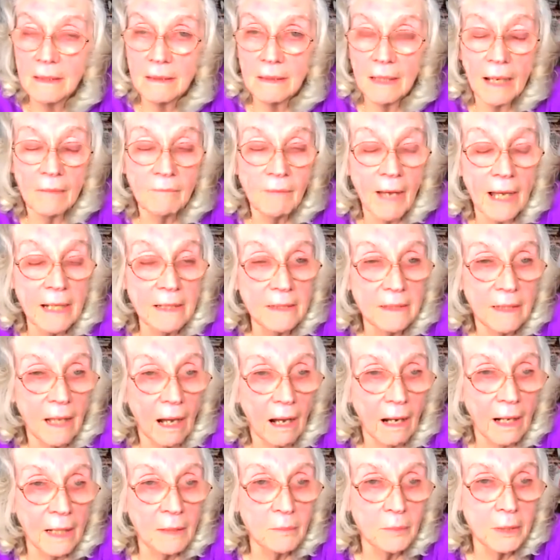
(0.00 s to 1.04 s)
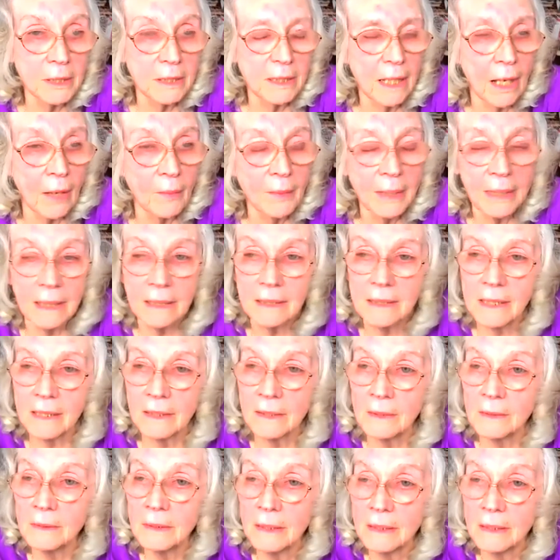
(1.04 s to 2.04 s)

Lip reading: event that I was going to.